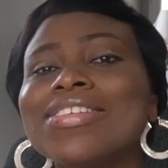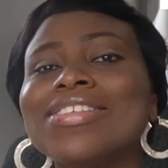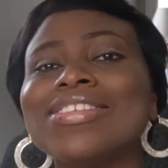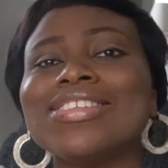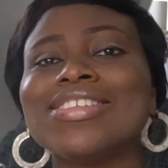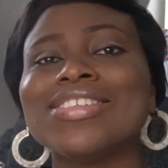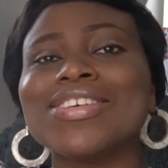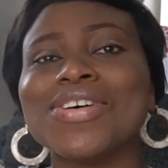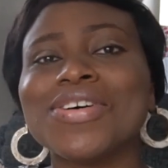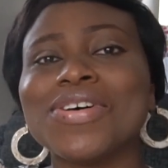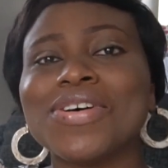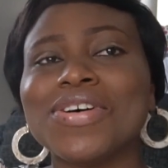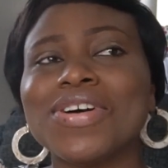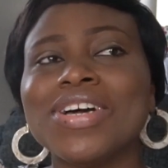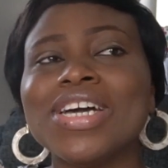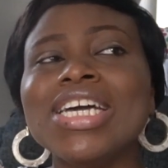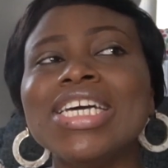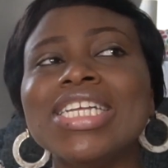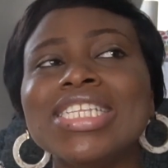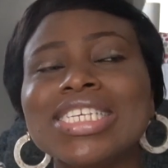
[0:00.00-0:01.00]

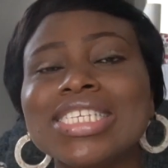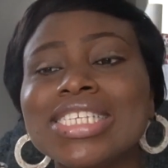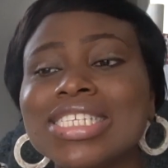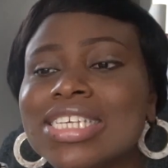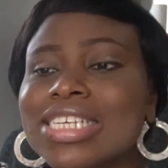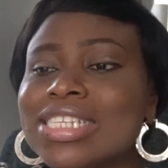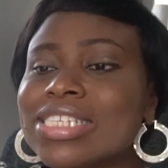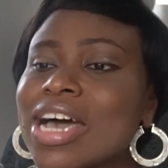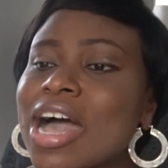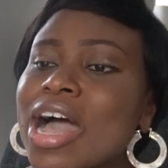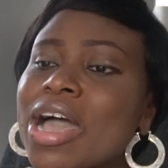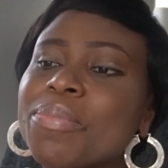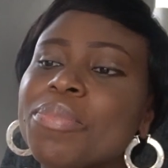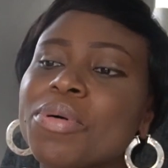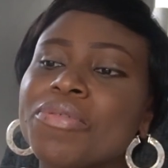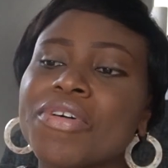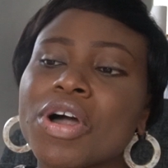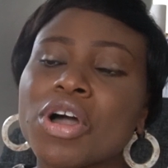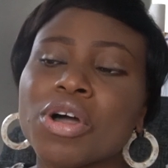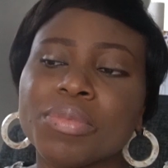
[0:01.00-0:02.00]
So this is a type
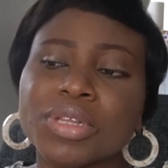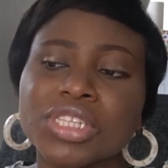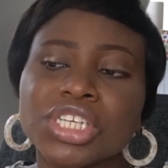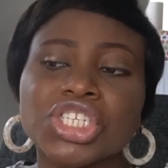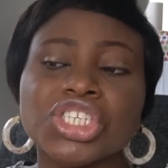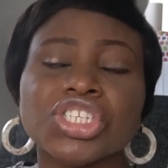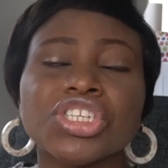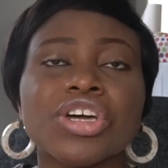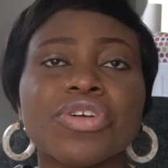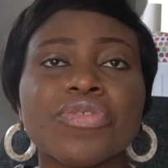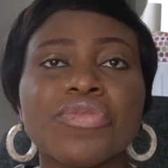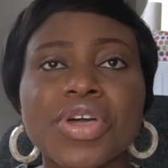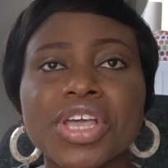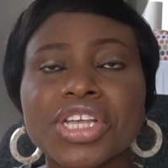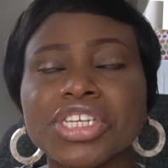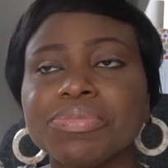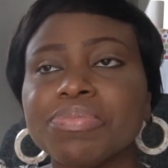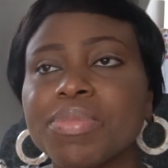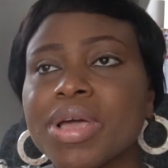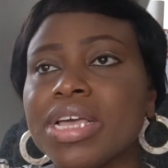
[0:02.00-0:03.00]
of accommodation
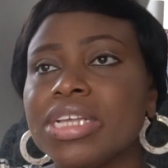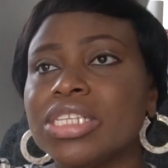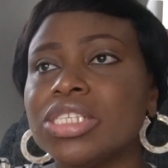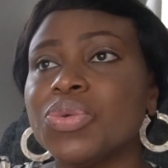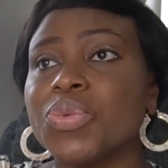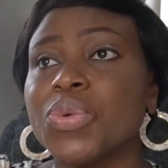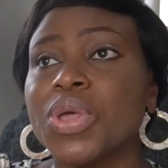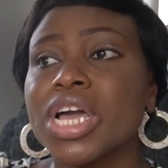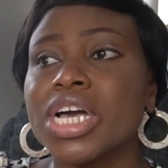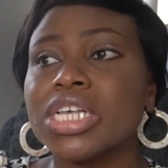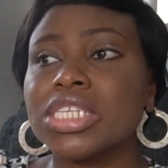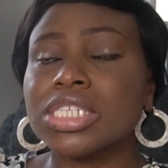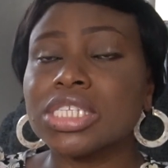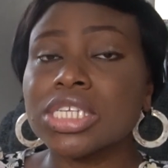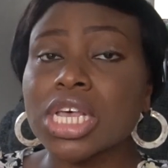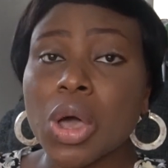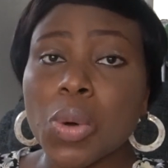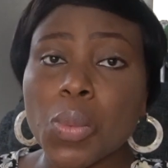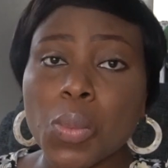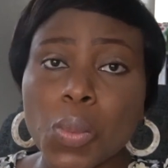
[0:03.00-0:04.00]
arrangement where
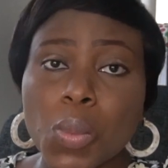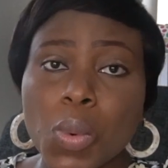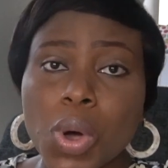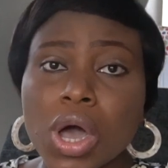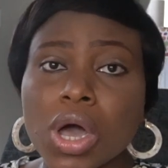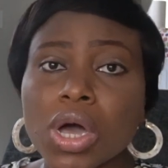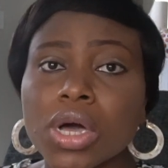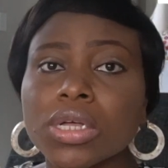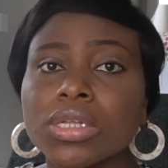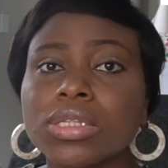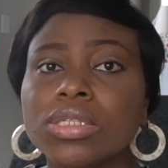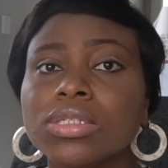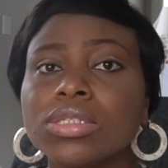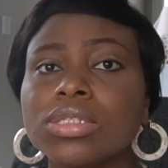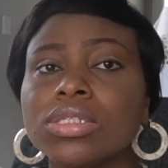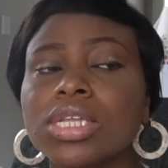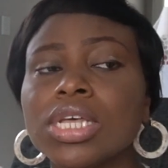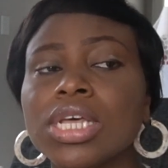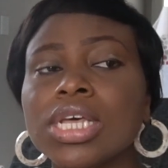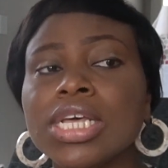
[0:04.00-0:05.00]

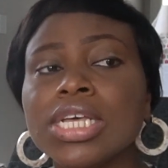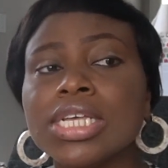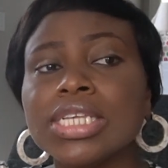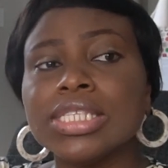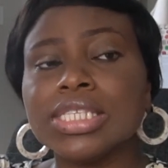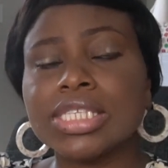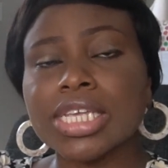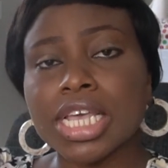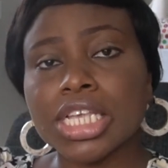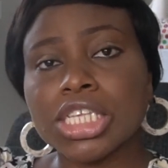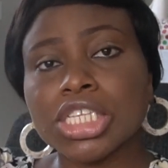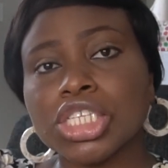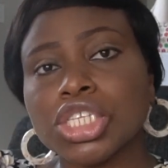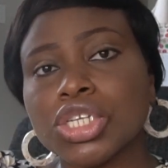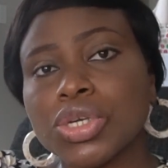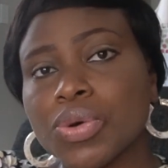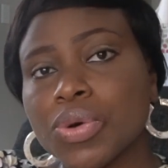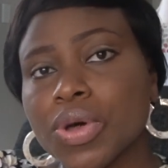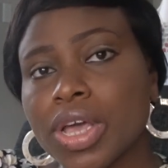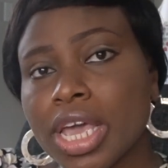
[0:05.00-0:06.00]
someone takes
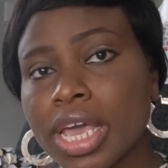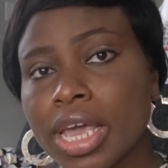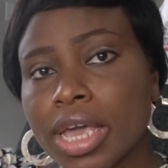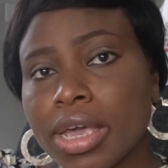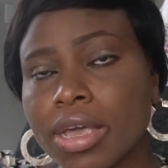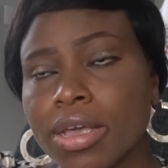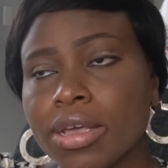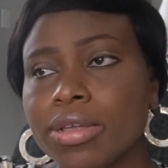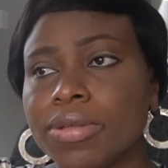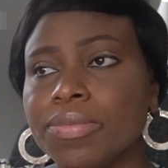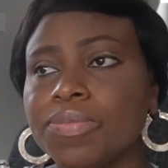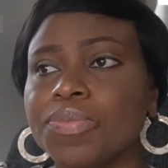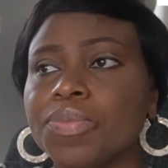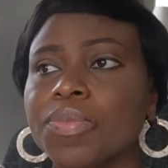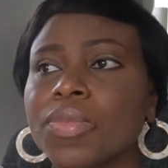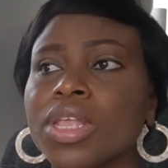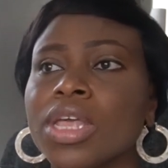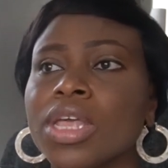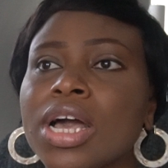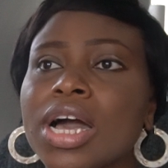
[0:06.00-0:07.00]
you in
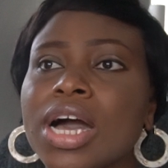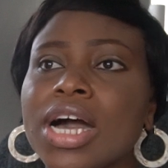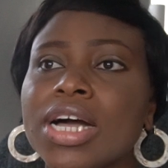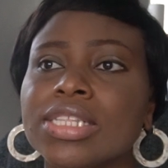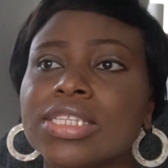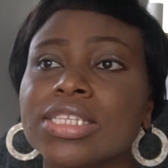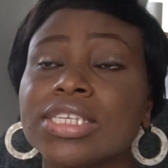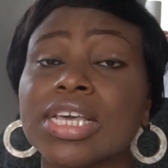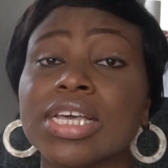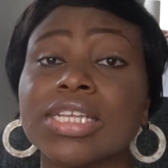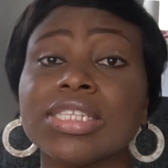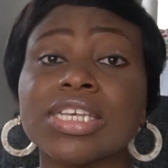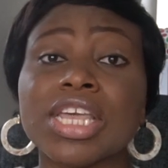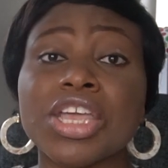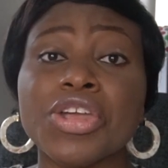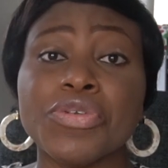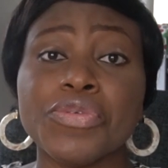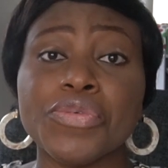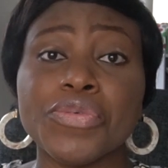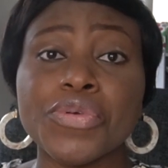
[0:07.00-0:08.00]
and get
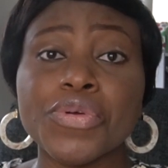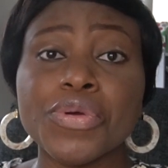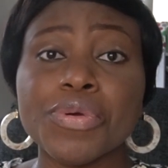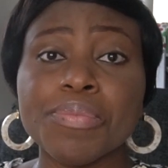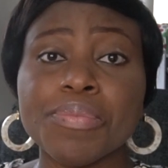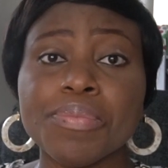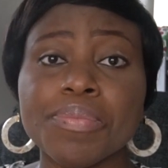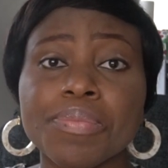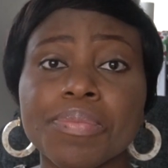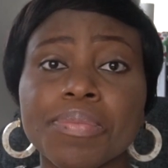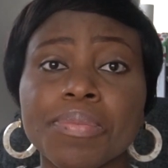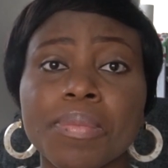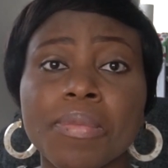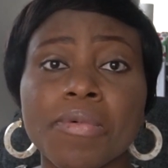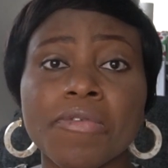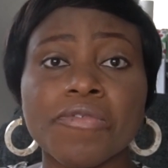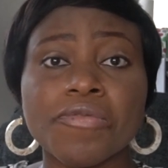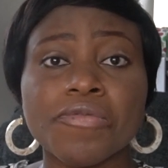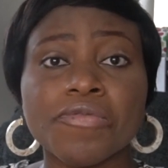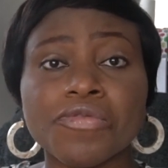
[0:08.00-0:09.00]
a room
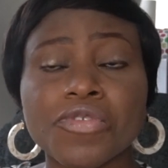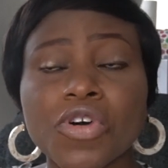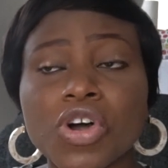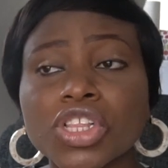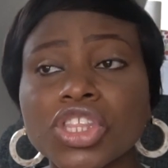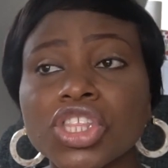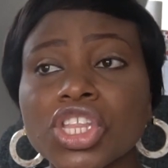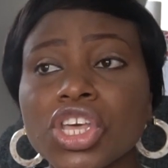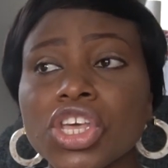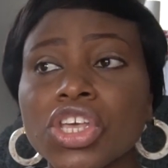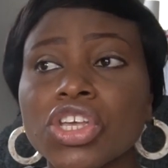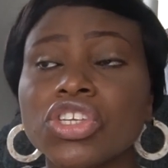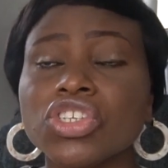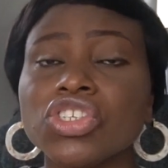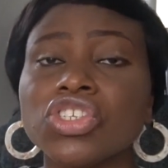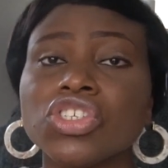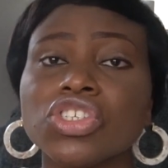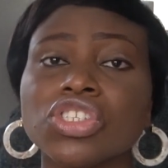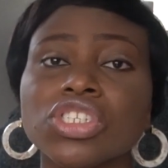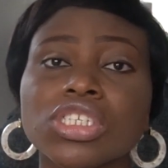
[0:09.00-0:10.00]

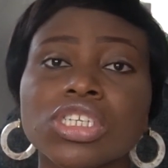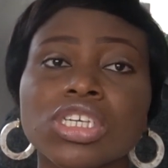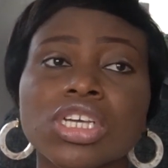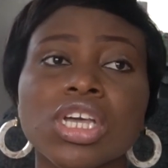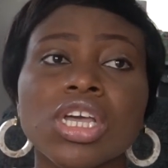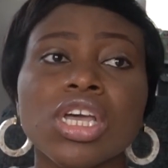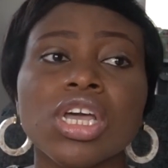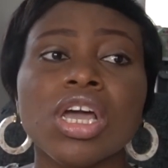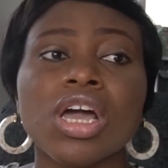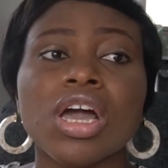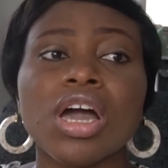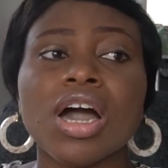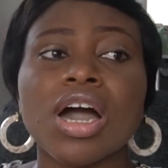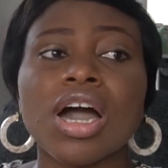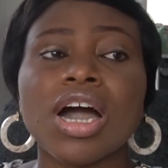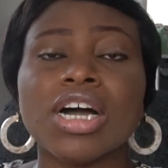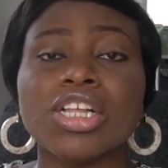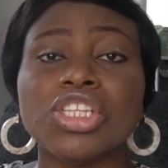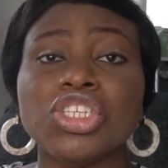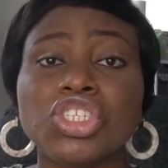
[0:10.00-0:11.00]
furnished,
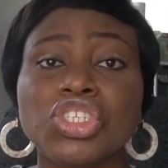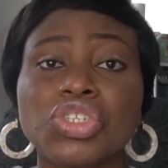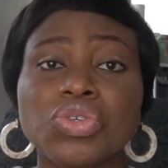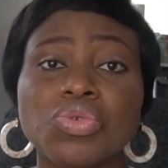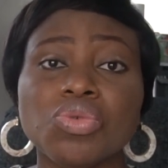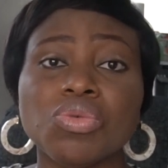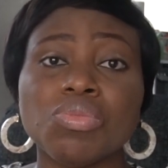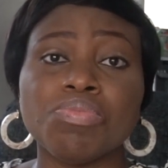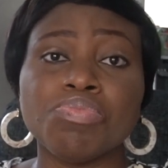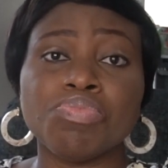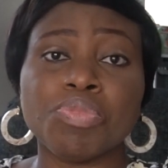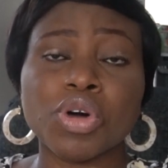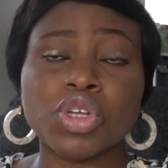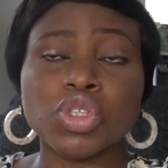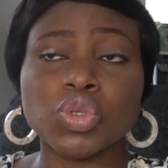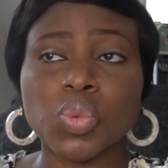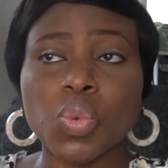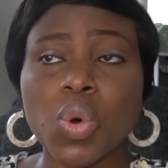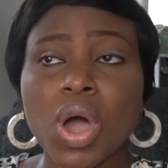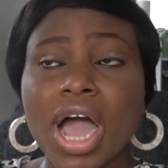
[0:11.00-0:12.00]
and you
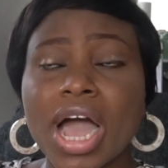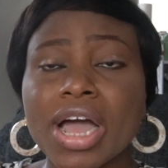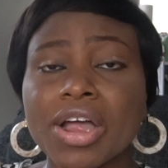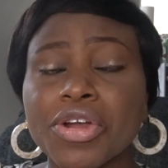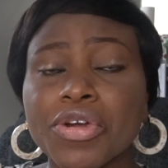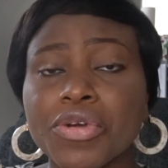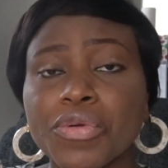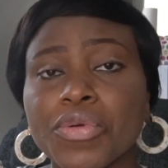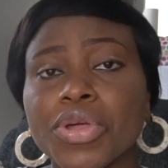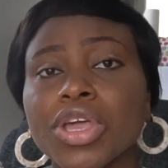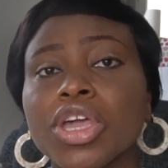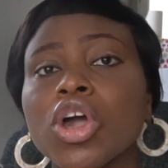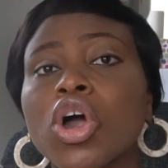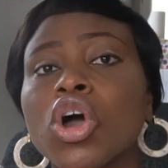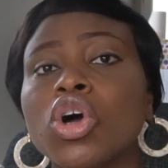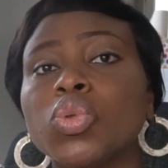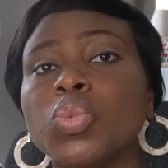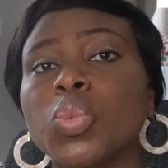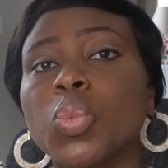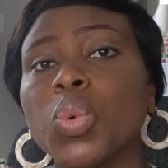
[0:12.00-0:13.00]
both will agree
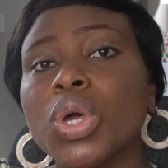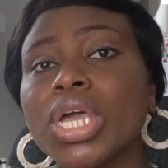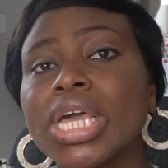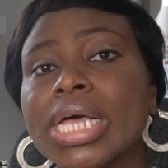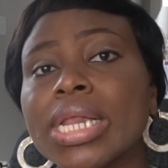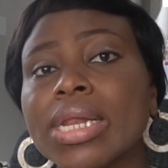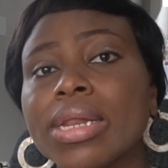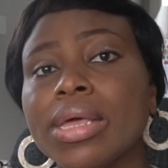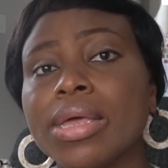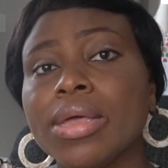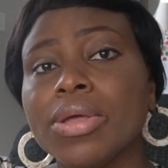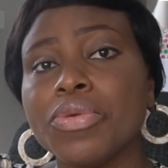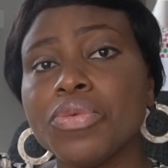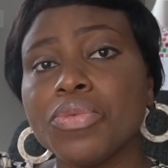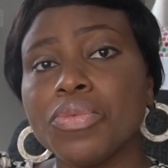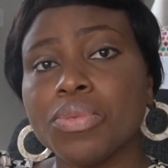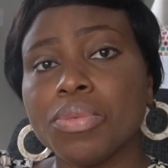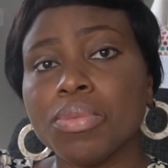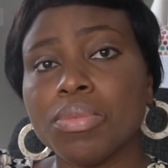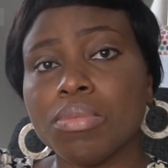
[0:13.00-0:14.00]
on weekly
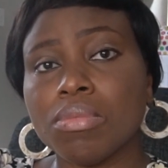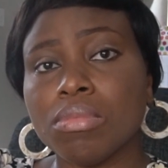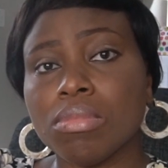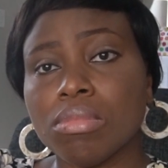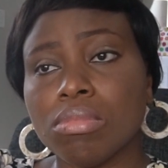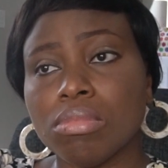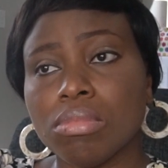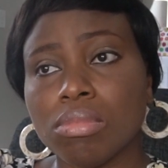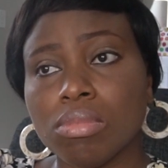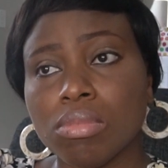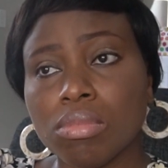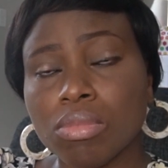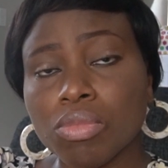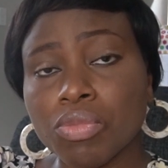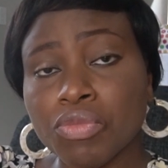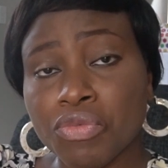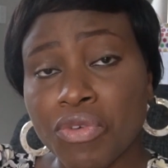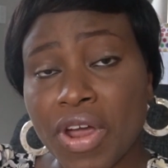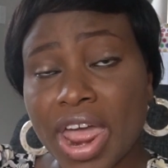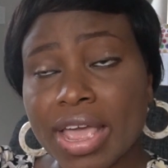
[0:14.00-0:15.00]

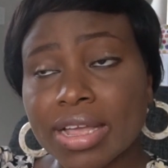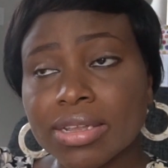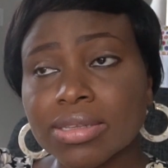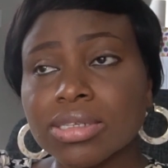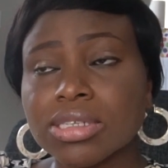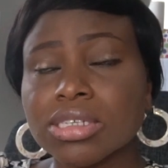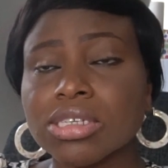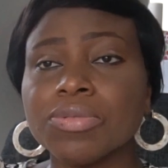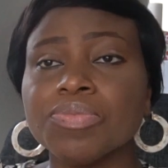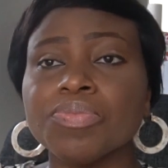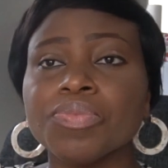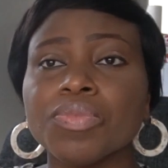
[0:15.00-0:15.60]
rent,